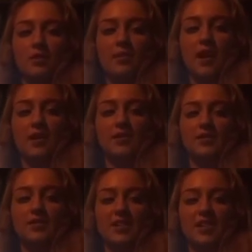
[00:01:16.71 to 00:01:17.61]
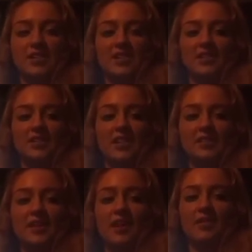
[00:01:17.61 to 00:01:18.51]
are packaged and then set
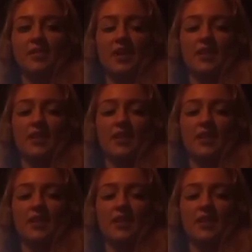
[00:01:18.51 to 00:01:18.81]
down